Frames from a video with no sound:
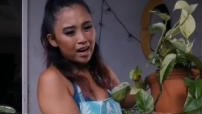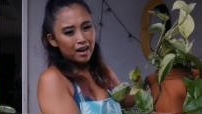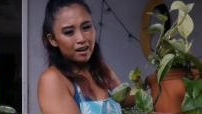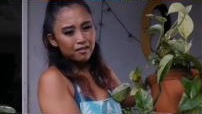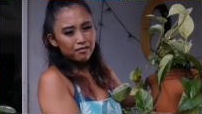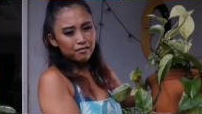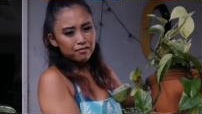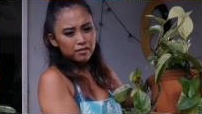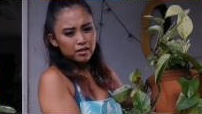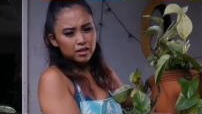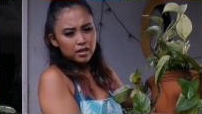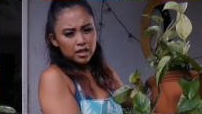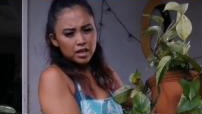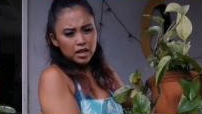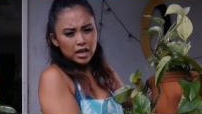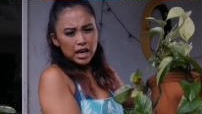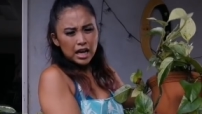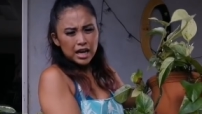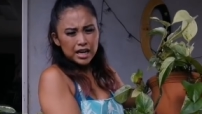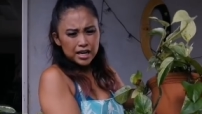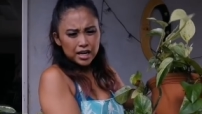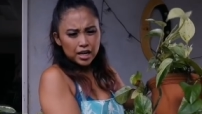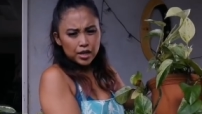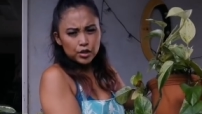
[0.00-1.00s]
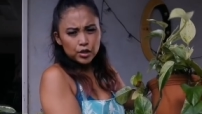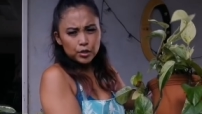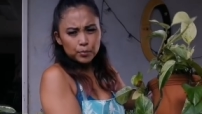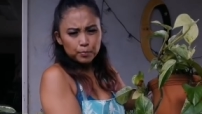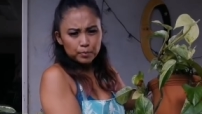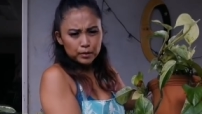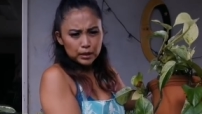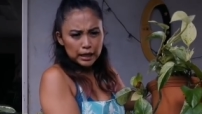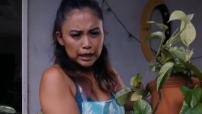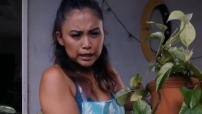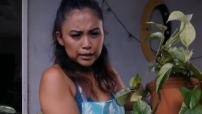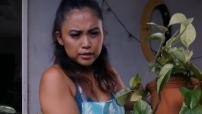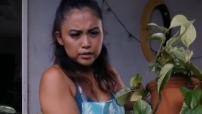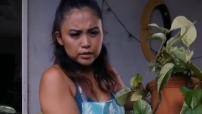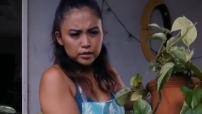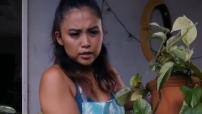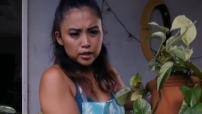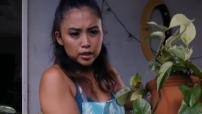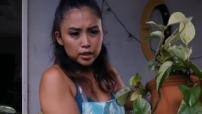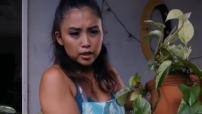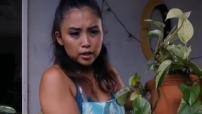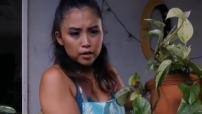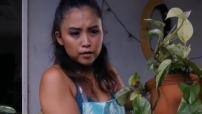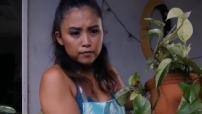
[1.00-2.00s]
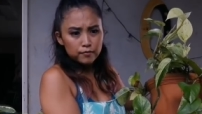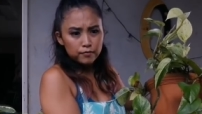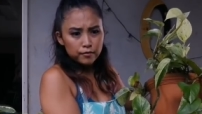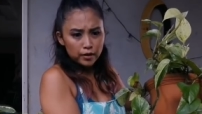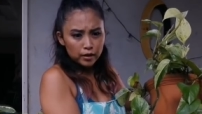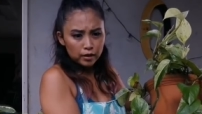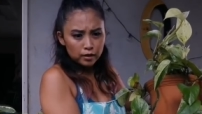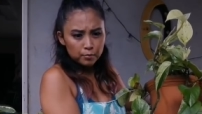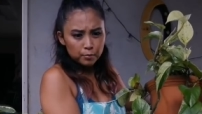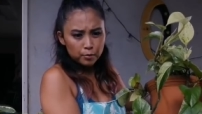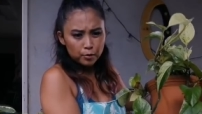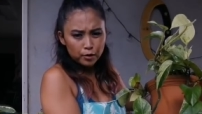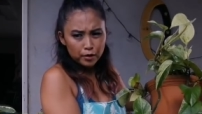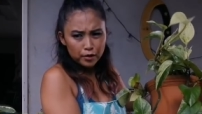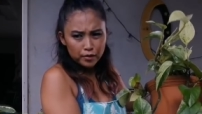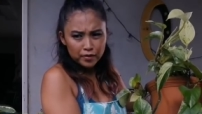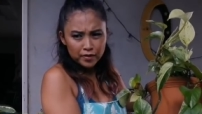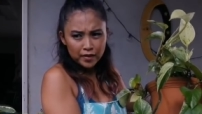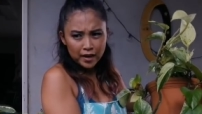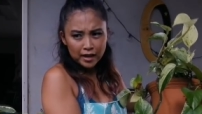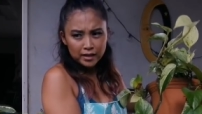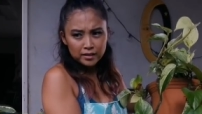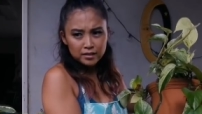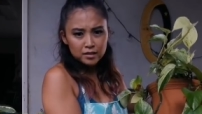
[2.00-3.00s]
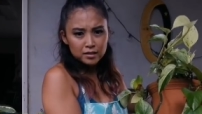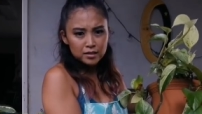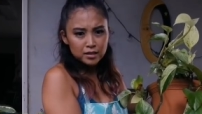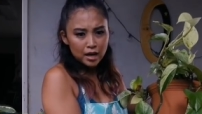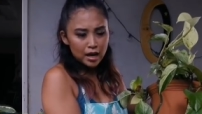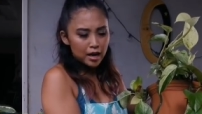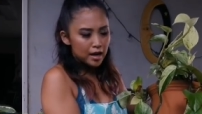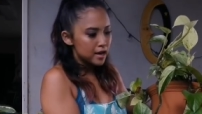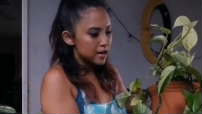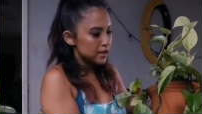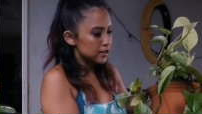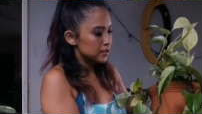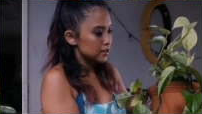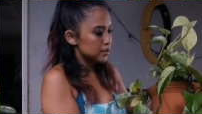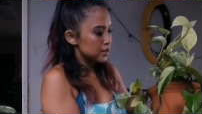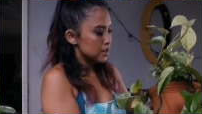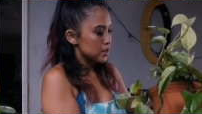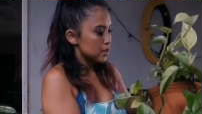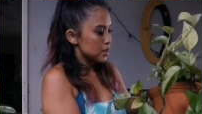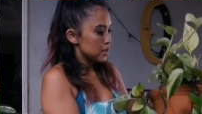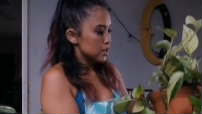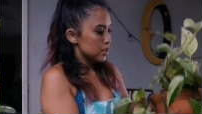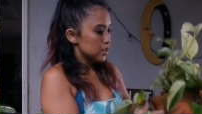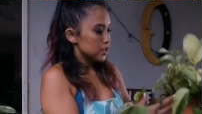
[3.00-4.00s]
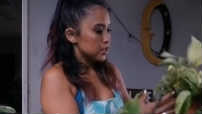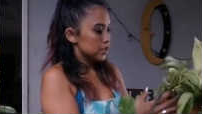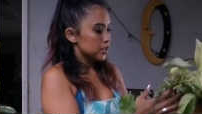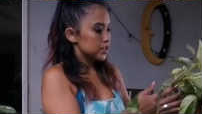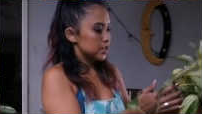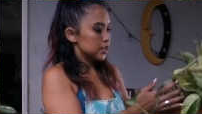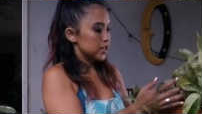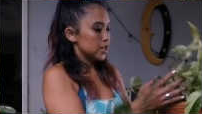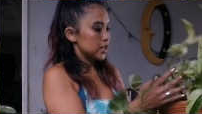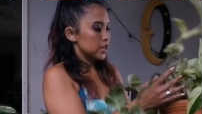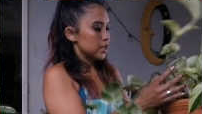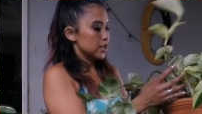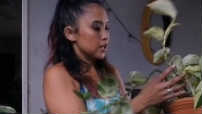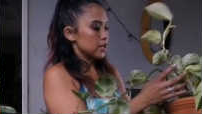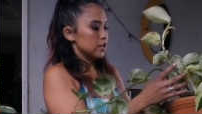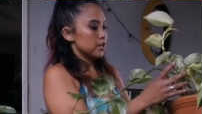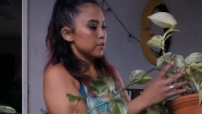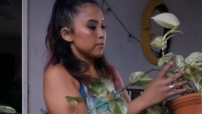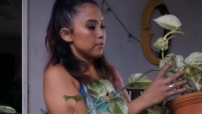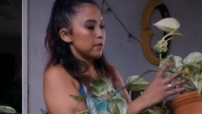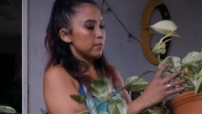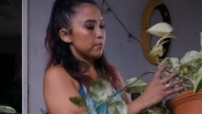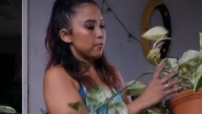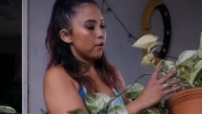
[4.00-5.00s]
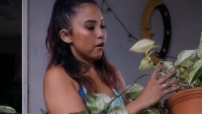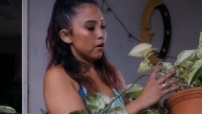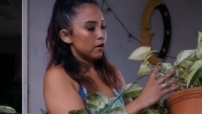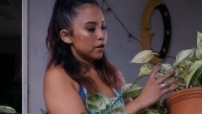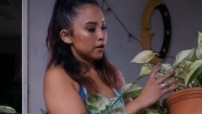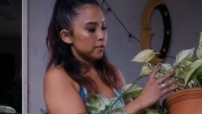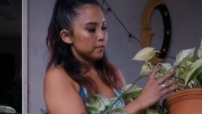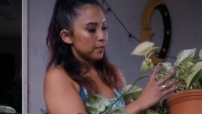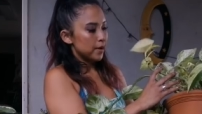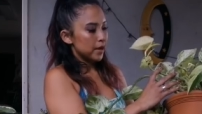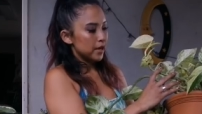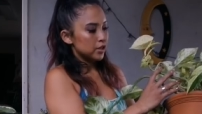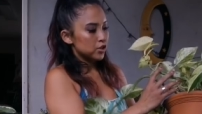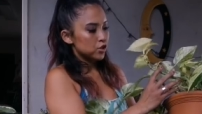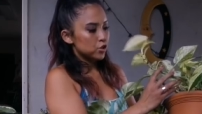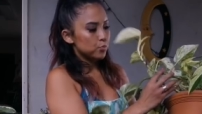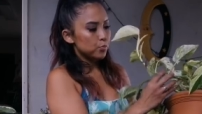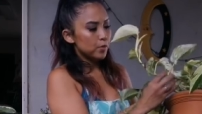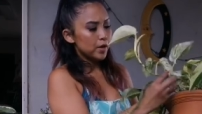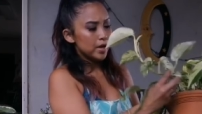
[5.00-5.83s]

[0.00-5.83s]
have another planter available in that size sitting in my potting bench.